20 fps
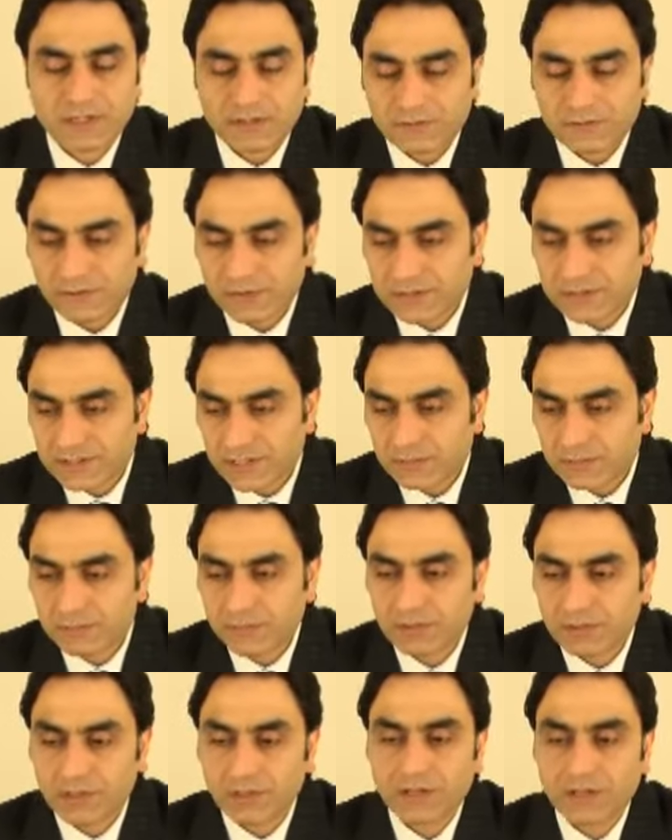For
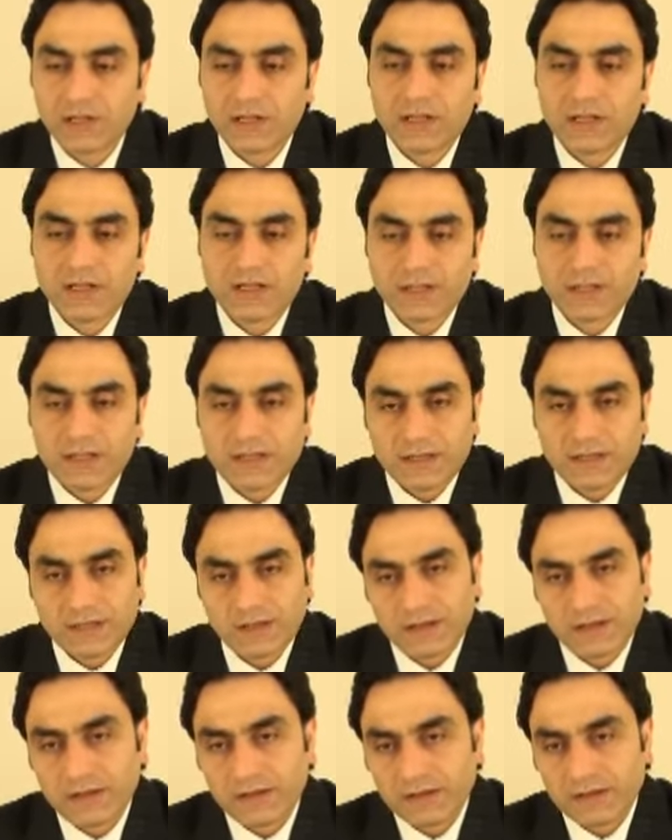example,
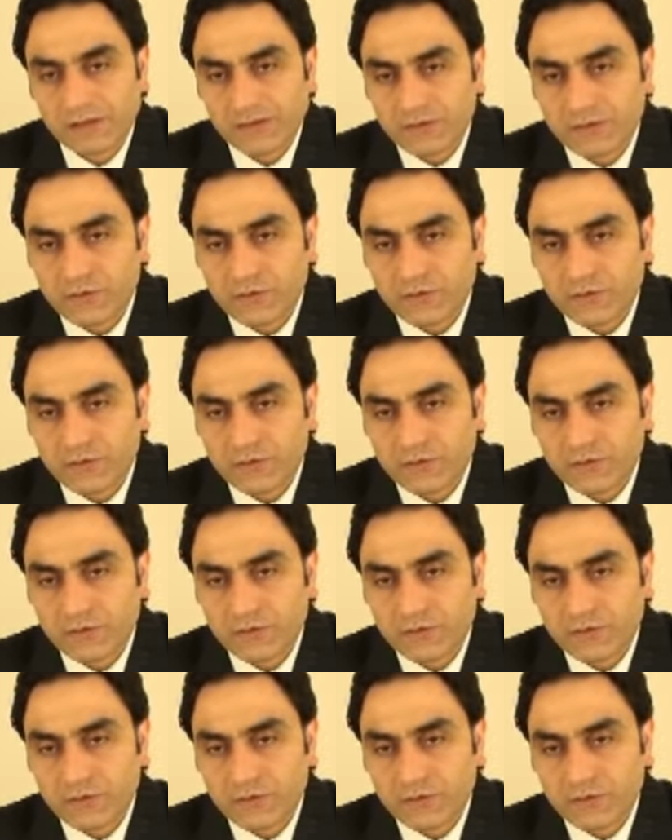uh,